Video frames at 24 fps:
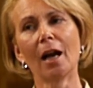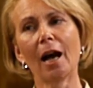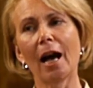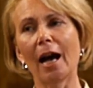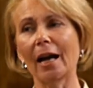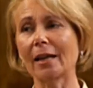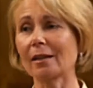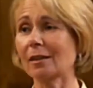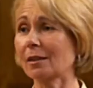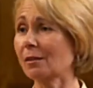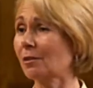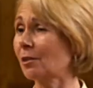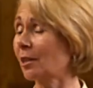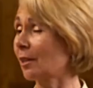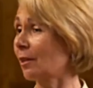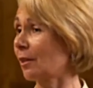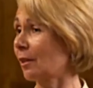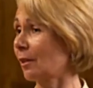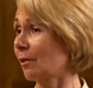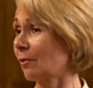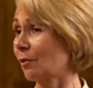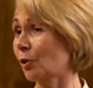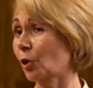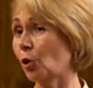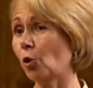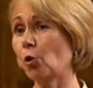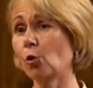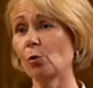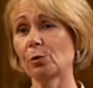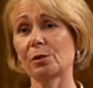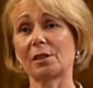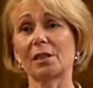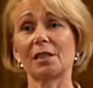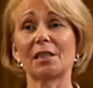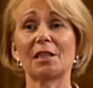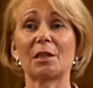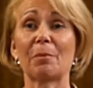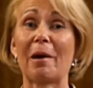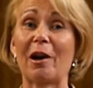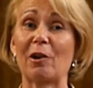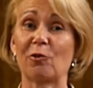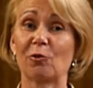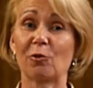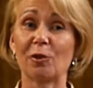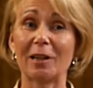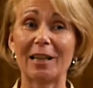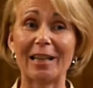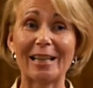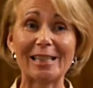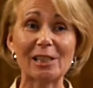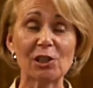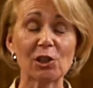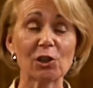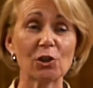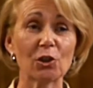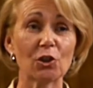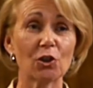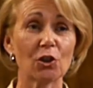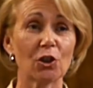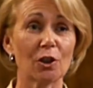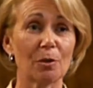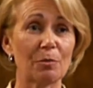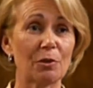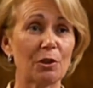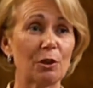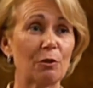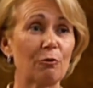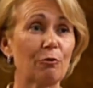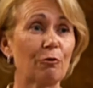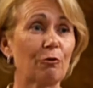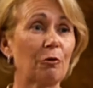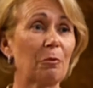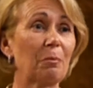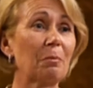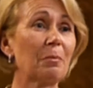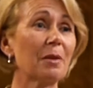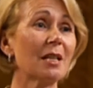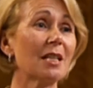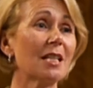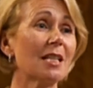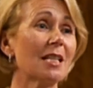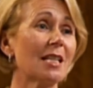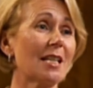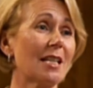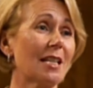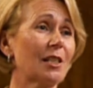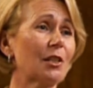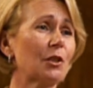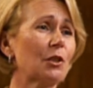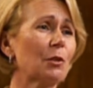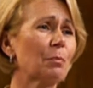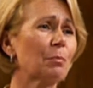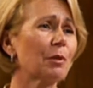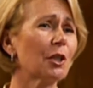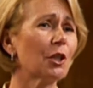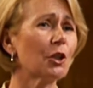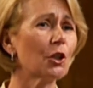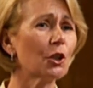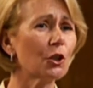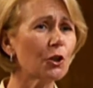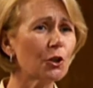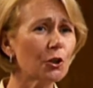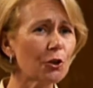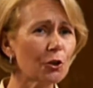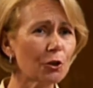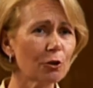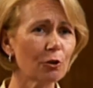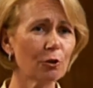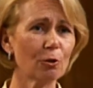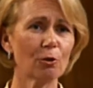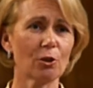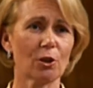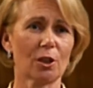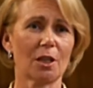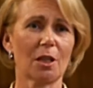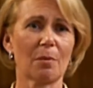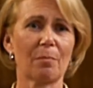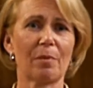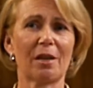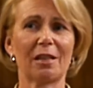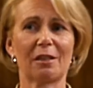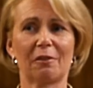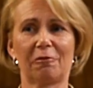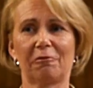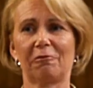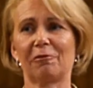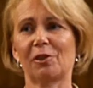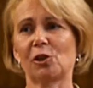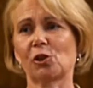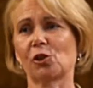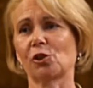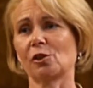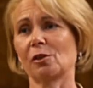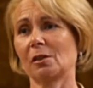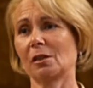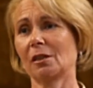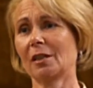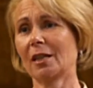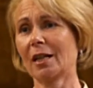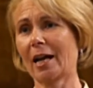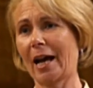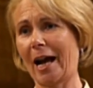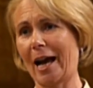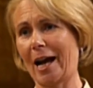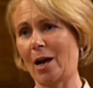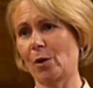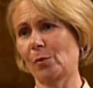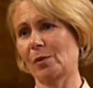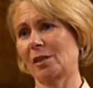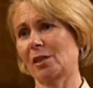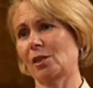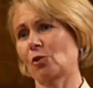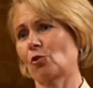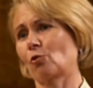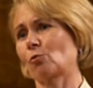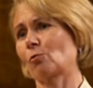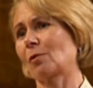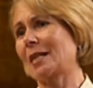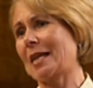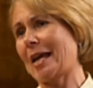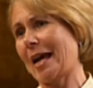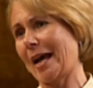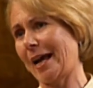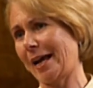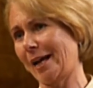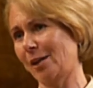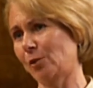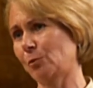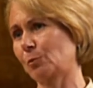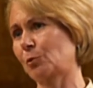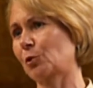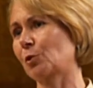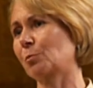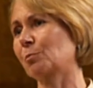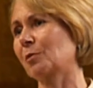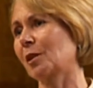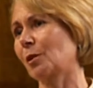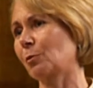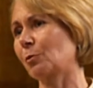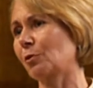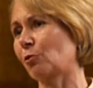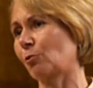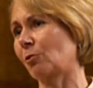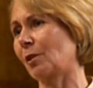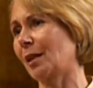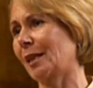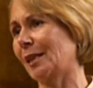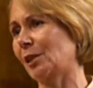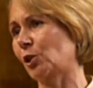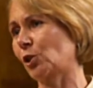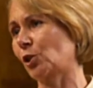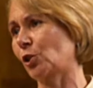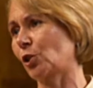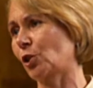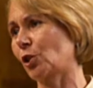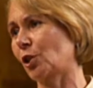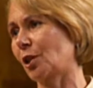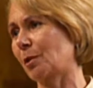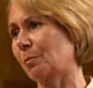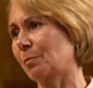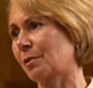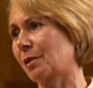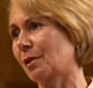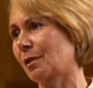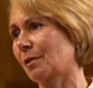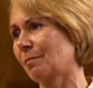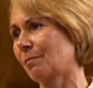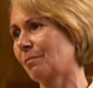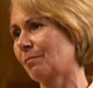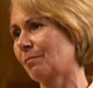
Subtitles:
And I think the Course is about relationships, and for me, it has been hugely beneficial how it has really helped me with relationships.